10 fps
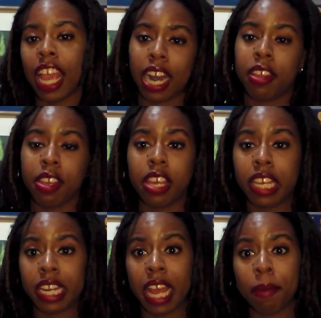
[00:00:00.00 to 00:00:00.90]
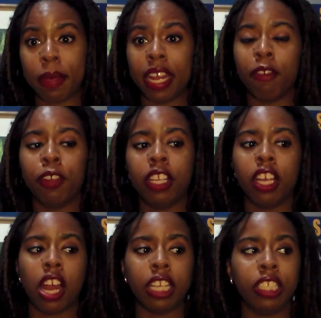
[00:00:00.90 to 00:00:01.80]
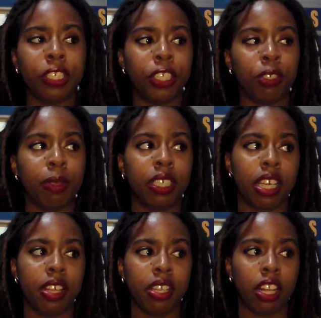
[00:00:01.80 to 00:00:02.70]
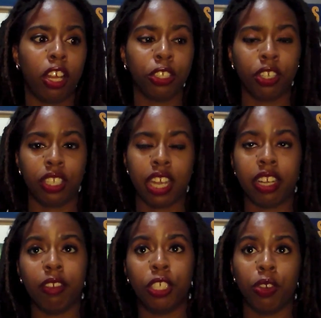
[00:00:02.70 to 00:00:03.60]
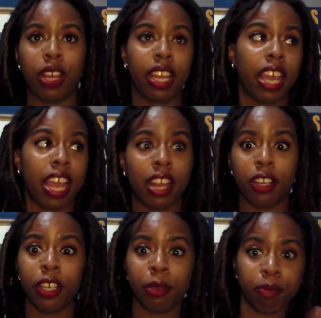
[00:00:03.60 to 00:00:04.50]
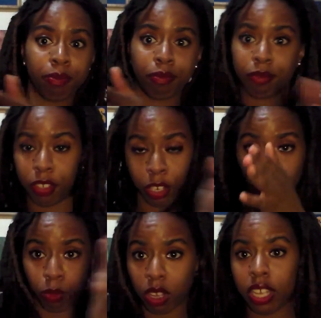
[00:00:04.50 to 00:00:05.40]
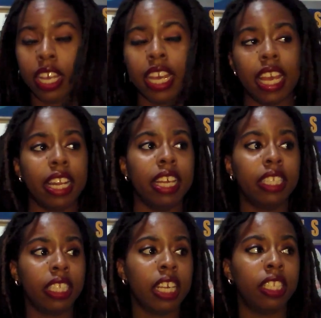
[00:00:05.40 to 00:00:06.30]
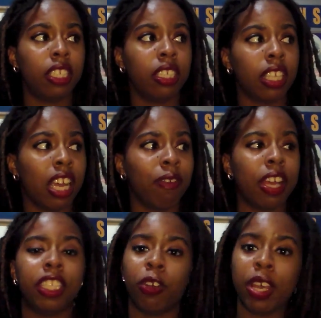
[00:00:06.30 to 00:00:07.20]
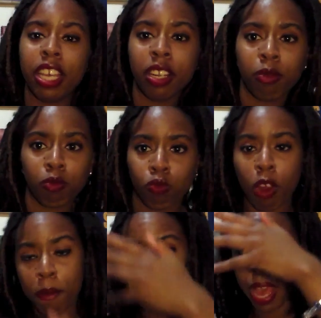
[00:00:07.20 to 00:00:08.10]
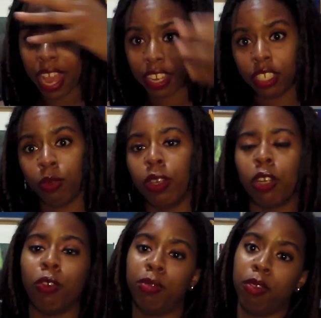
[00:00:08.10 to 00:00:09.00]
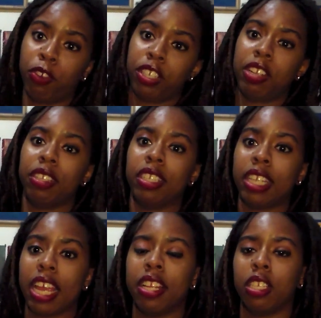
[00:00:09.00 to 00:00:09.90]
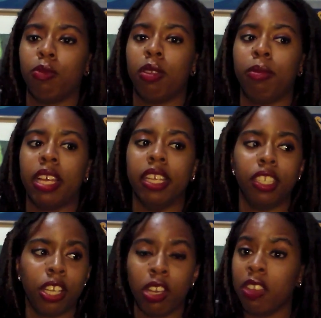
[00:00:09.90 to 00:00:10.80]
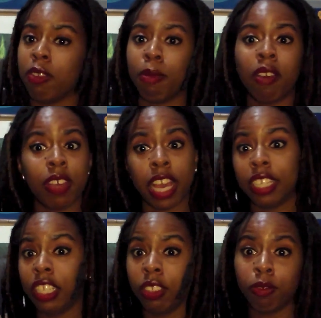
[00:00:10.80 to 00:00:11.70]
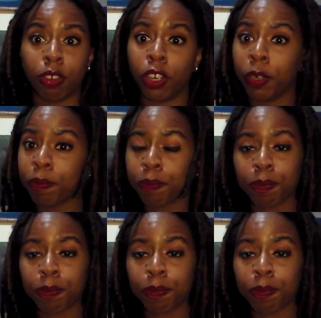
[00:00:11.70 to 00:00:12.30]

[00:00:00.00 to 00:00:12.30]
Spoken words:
And I think it can happen. I really honestly do, because I think that Lost Girl is the kind of show that can, you know, it's a sci-fi show. It can whip back to what it was before. It doesn't have to stay in this one place. You know, even Buffy has season 4.